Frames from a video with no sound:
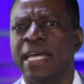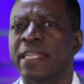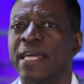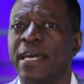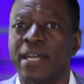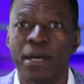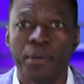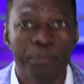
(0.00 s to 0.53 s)

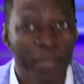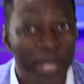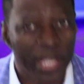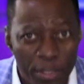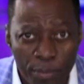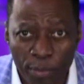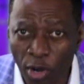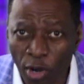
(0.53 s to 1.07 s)
There are
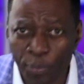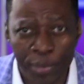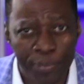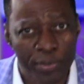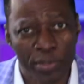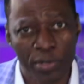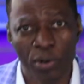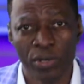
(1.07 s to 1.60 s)
many more
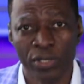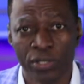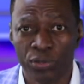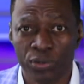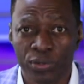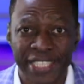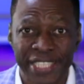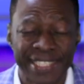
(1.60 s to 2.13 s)
people going
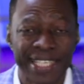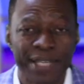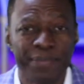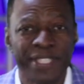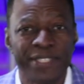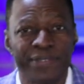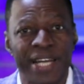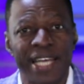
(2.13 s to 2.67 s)
through the same
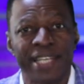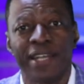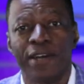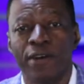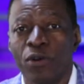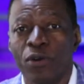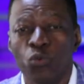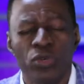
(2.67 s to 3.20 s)
thing right
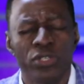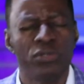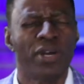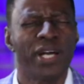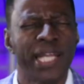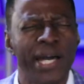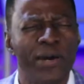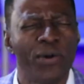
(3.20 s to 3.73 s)
now. Would
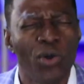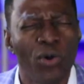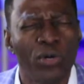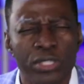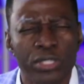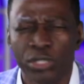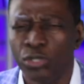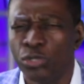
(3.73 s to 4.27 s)
you allow
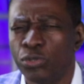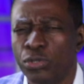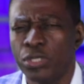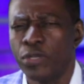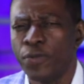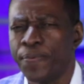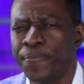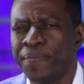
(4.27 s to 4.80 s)
God to use
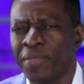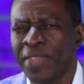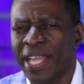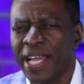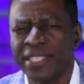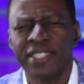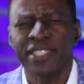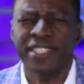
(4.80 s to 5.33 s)
you
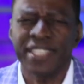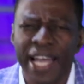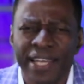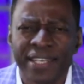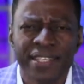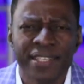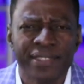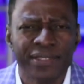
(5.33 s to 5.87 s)
as a
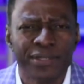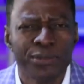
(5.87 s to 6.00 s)
channel